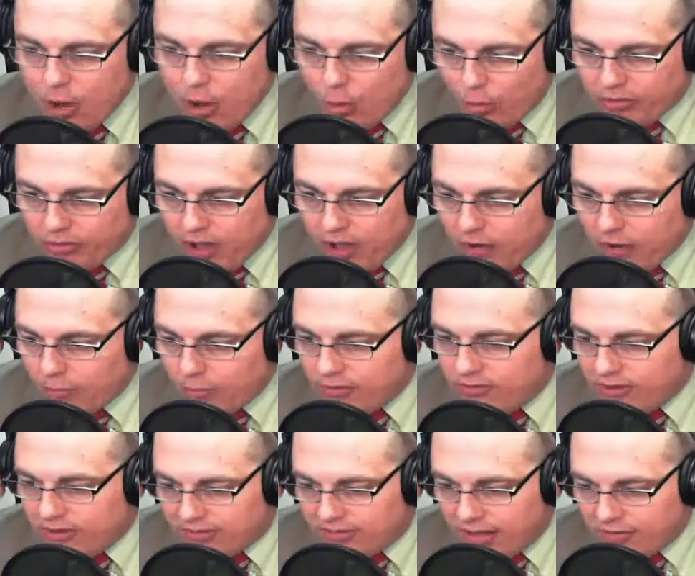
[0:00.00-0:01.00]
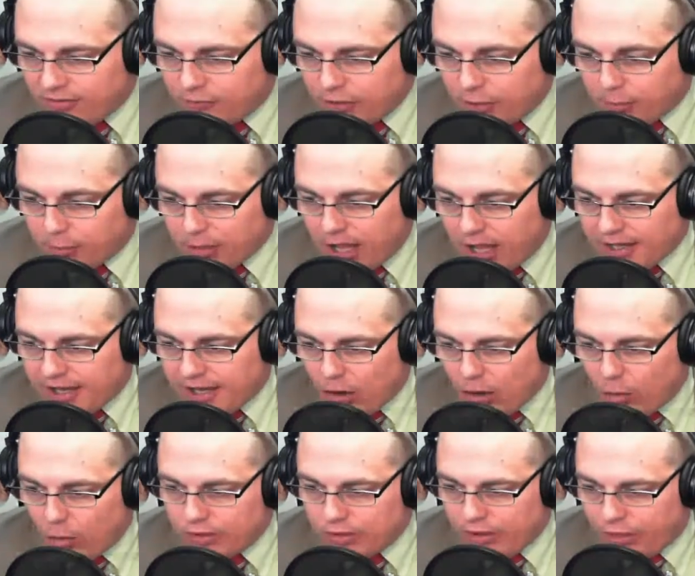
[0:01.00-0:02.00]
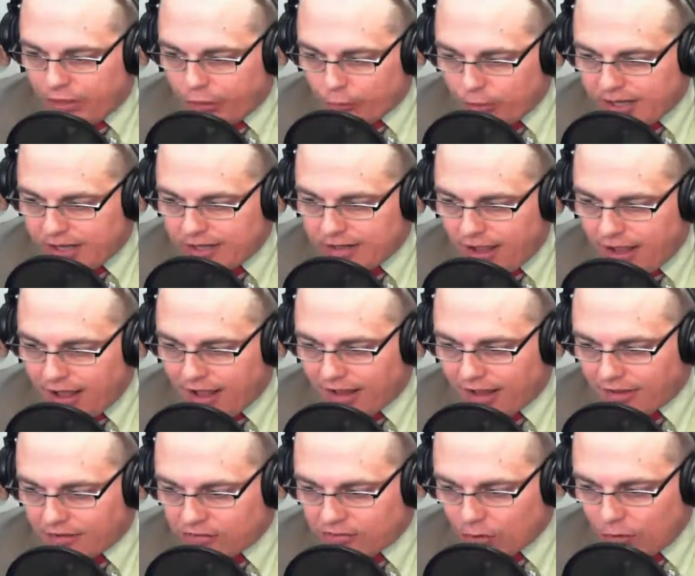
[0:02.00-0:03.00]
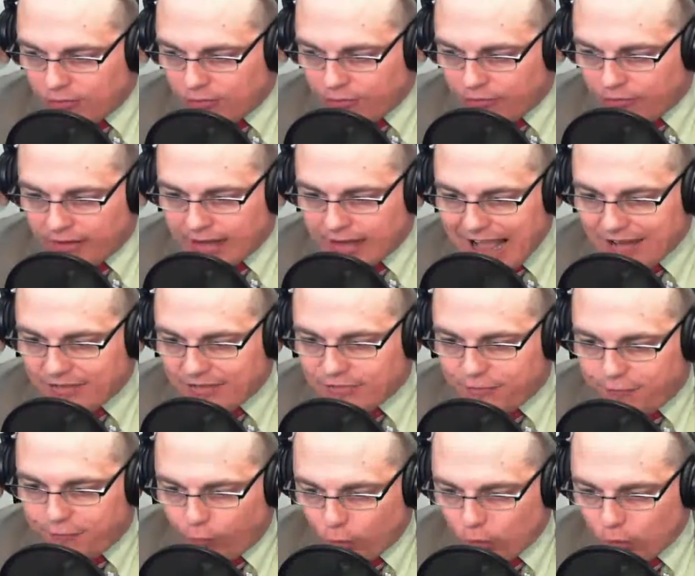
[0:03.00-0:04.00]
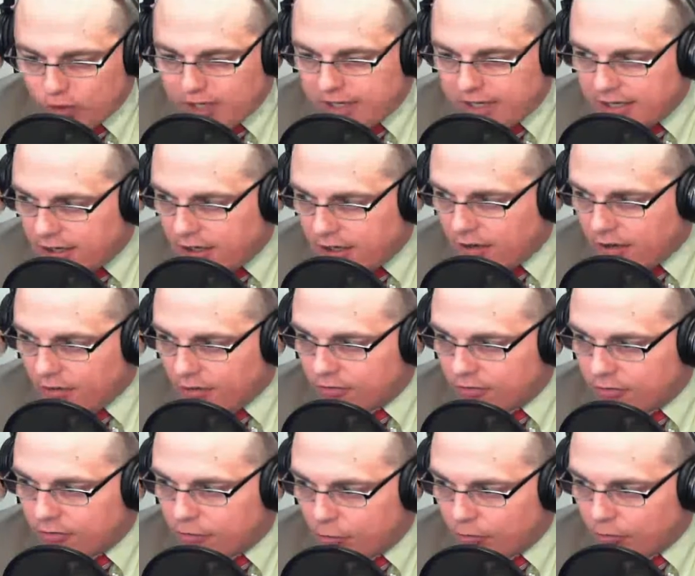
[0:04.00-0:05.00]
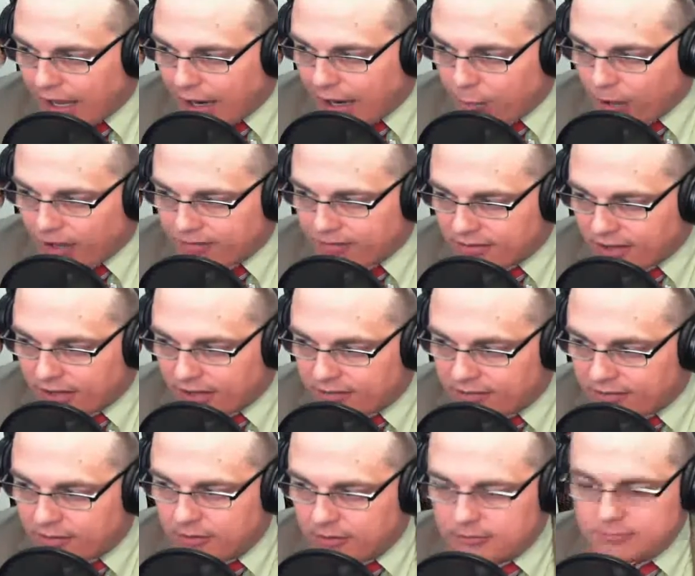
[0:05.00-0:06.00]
with Congress successfully blocking only 3 laws over the last 40 years through that process.